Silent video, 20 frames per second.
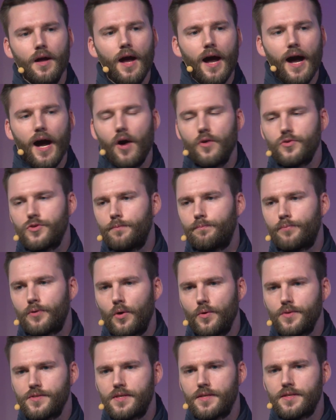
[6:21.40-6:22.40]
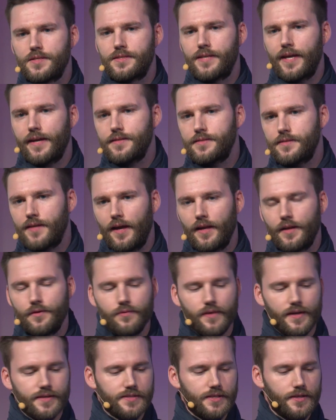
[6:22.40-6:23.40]
how to process textile and
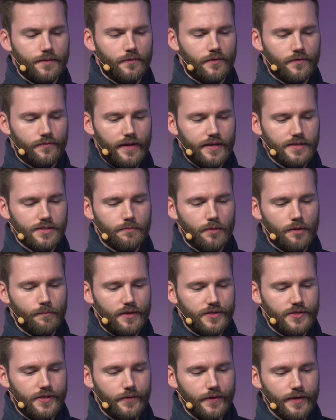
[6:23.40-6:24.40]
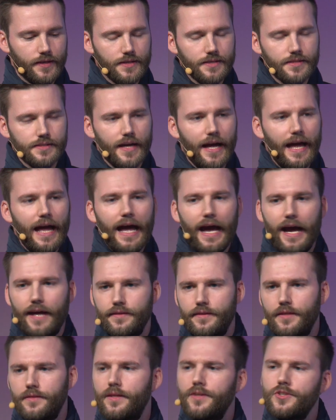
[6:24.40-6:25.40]
flexible materials.
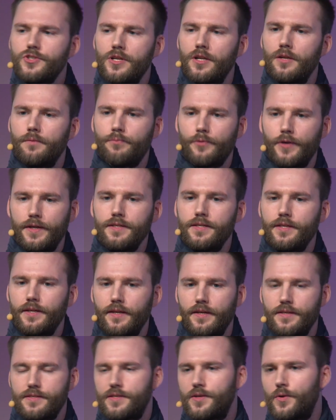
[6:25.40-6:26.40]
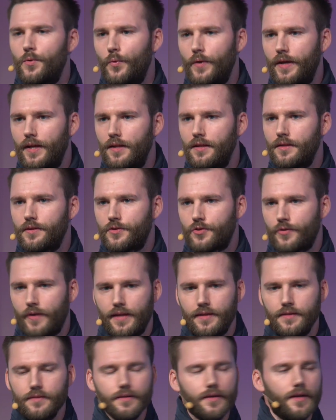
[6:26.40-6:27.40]
And the digital printing is a real
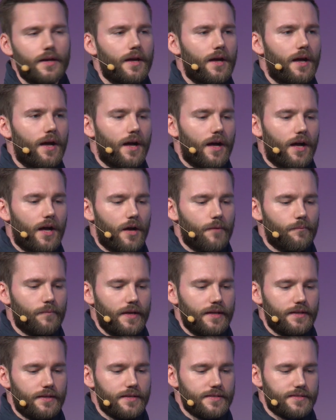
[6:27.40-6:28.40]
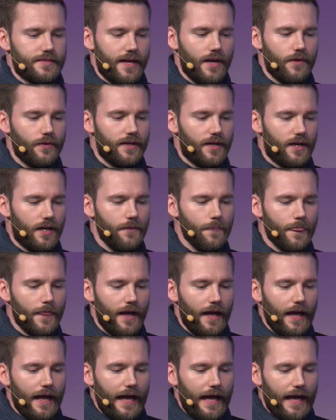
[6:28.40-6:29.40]
trend in this area.
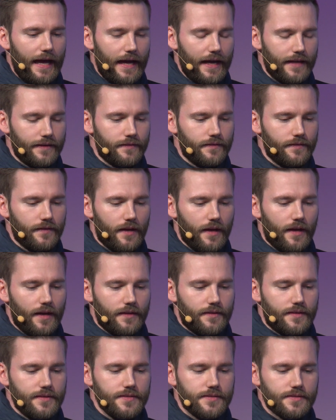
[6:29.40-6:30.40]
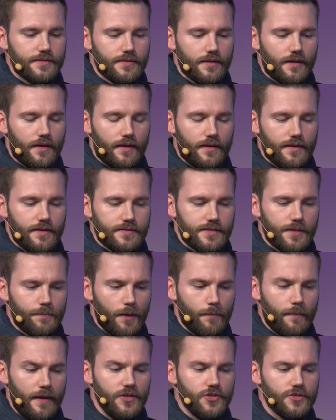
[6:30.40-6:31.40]
And this
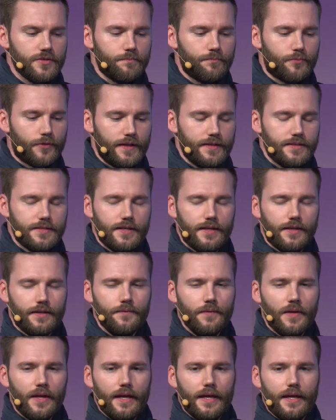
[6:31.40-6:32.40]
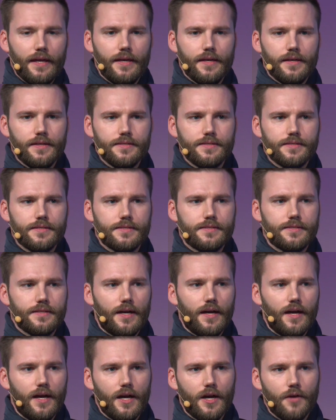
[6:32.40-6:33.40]
sublimation printing is
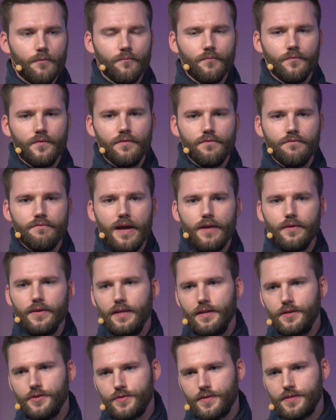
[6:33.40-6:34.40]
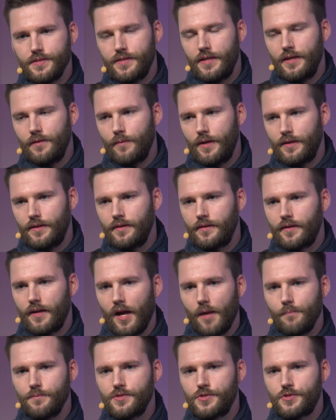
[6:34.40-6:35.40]
very interesting when it
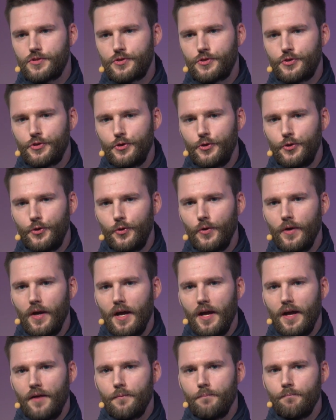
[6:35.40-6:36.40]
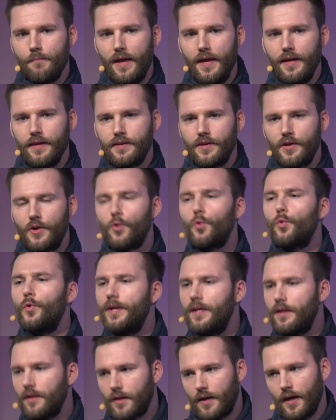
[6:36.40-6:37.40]
comes to make
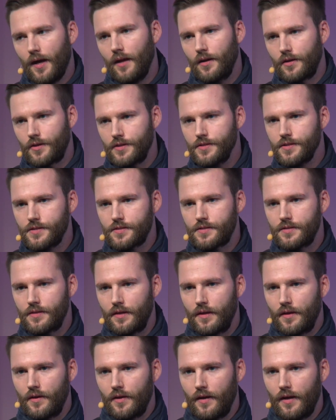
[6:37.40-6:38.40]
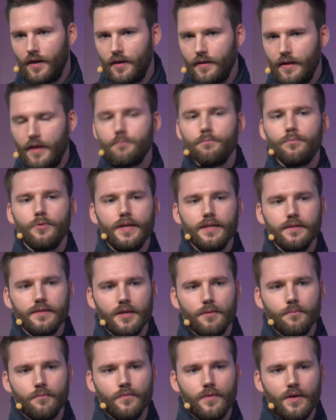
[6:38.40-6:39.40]
real colors and bring
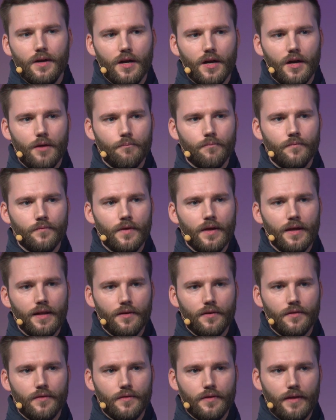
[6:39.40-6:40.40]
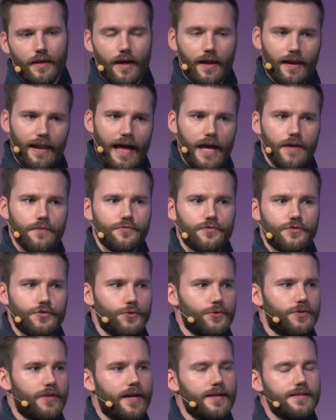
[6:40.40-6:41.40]
them alive
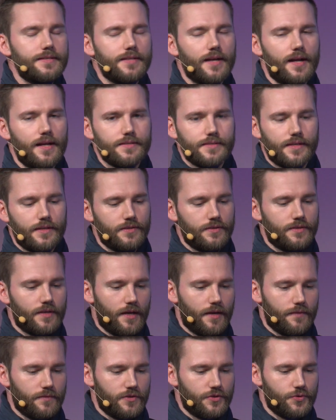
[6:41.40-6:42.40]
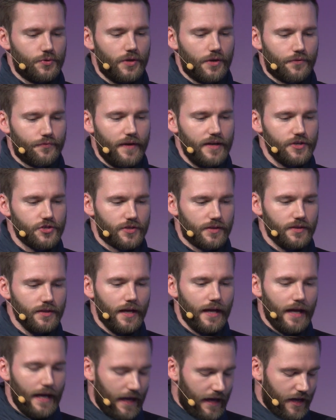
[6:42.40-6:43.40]
to textiles and to your fashion.
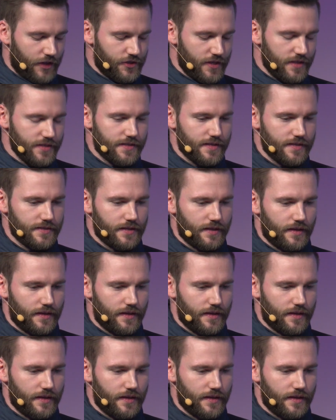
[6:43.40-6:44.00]
And just as